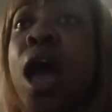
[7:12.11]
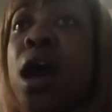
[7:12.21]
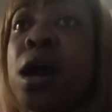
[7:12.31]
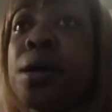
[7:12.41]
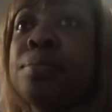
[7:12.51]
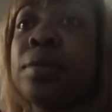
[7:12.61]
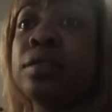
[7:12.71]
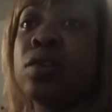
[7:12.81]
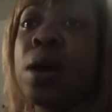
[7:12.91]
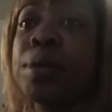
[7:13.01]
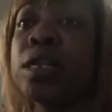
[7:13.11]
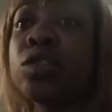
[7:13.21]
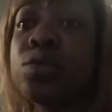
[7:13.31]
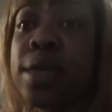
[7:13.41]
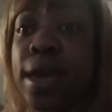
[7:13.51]
Um, so I'm gonna
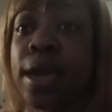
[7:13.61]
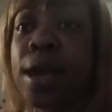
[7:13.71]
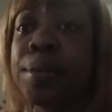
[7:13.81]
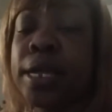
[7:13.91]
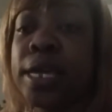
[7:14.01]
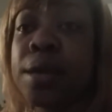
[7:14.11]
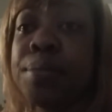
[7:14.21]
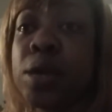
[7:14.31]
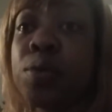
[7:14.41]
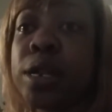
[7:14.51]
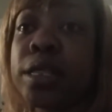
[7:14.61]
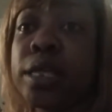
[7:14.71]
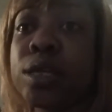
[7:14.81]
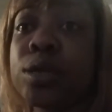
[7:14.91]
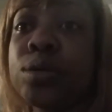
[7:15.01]
do that. I'm gonna get me one
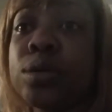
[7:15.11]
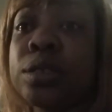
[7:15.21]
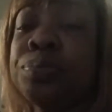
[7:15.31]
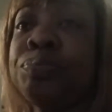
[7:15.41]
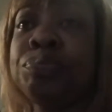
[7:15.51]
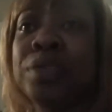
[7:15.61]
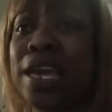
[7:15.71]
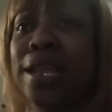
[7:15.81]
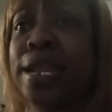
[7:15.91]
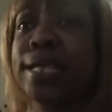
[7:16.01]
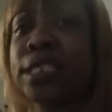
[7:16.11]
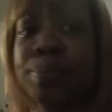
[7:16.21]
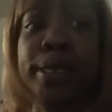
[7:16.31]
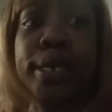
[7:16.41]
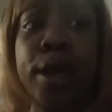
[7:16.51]
of those like a
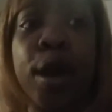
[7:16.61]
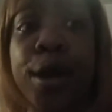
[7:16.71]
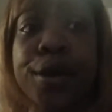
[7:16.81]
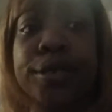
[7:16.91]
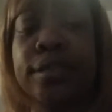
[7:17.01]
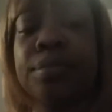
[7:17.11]
Netspend card or